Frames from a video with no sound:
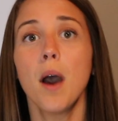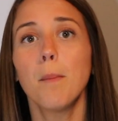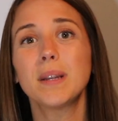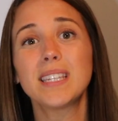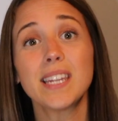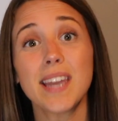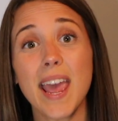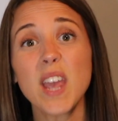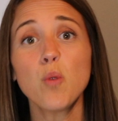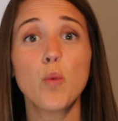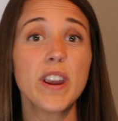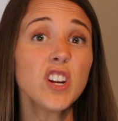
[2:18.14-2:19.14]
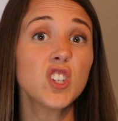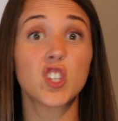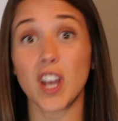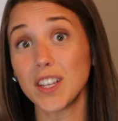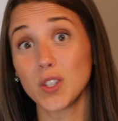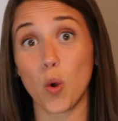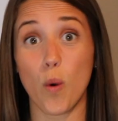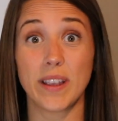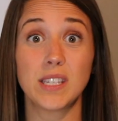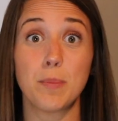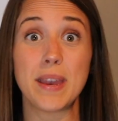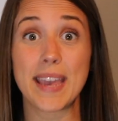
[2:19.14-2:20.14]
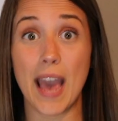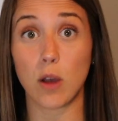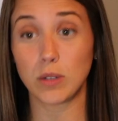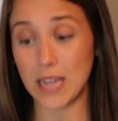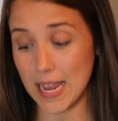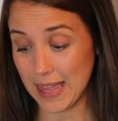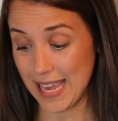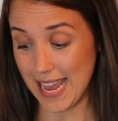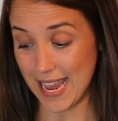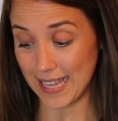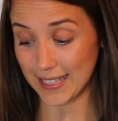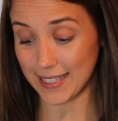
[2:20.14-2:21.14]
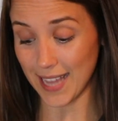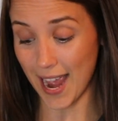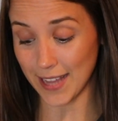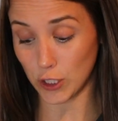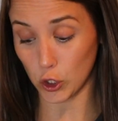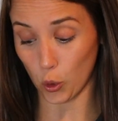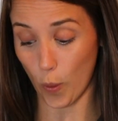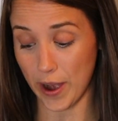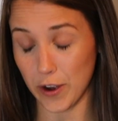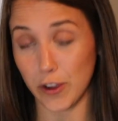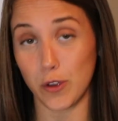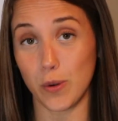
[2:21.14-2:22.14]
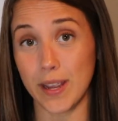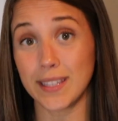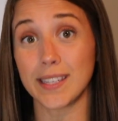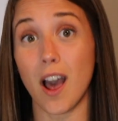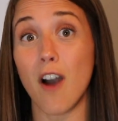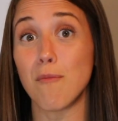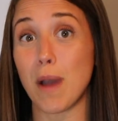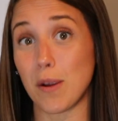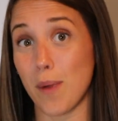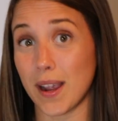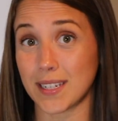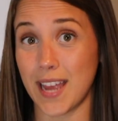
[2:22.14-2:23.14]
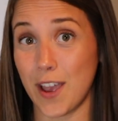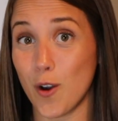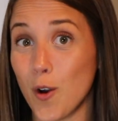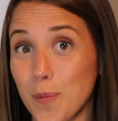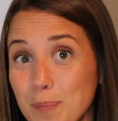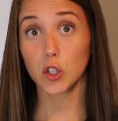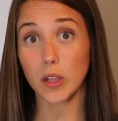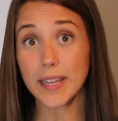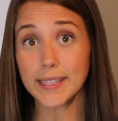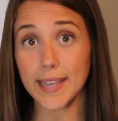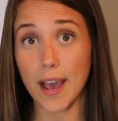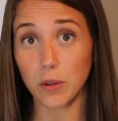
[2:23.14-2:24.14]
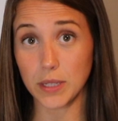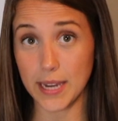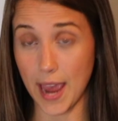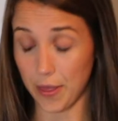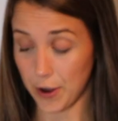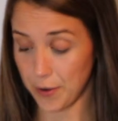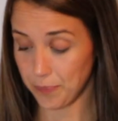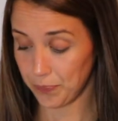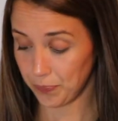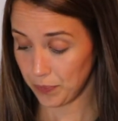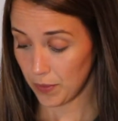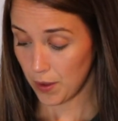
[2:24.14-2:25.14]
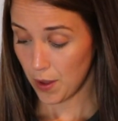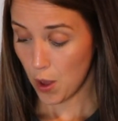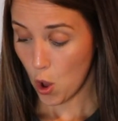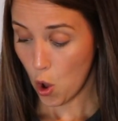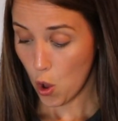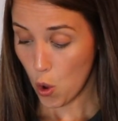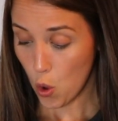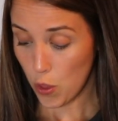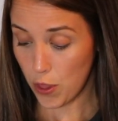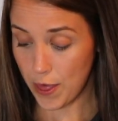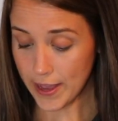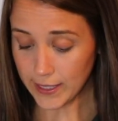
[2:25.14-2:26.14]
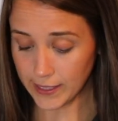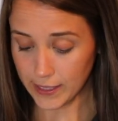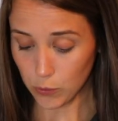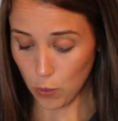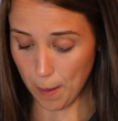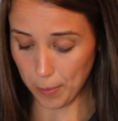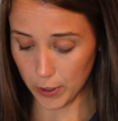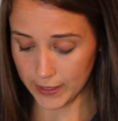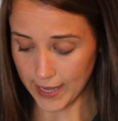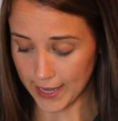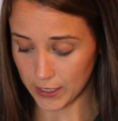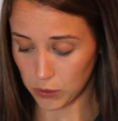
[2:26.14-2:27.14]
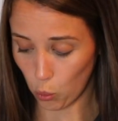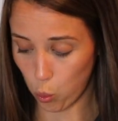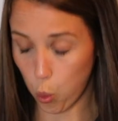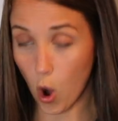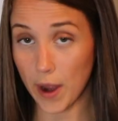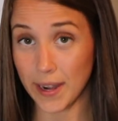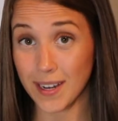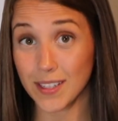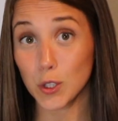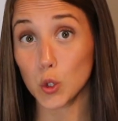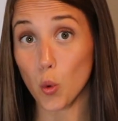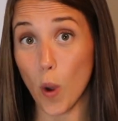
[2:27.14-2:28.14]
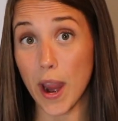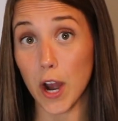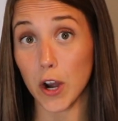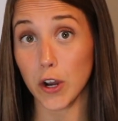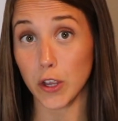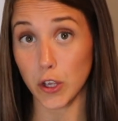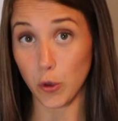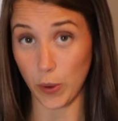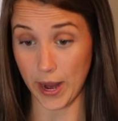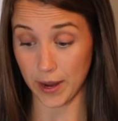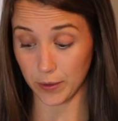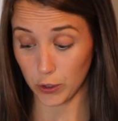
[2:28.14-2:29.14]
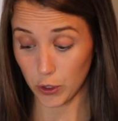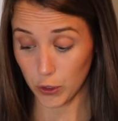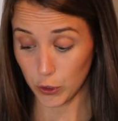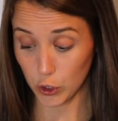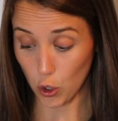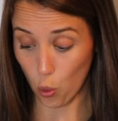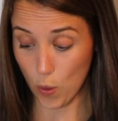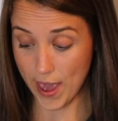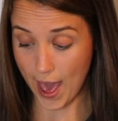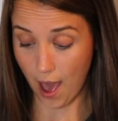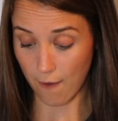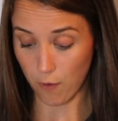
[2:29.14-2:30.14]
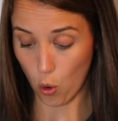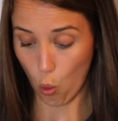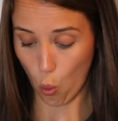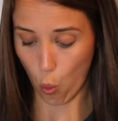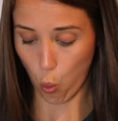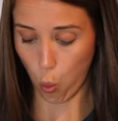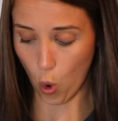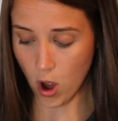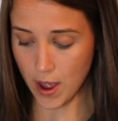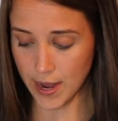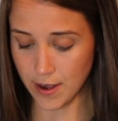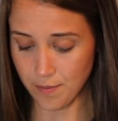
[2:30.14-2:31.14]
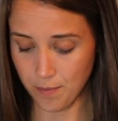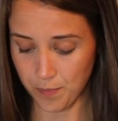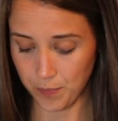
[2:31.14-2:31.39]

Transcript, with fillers: but today we're just going to be counting the inside square units of my rectangle. So let's count together. This represents one square unit. So we have one,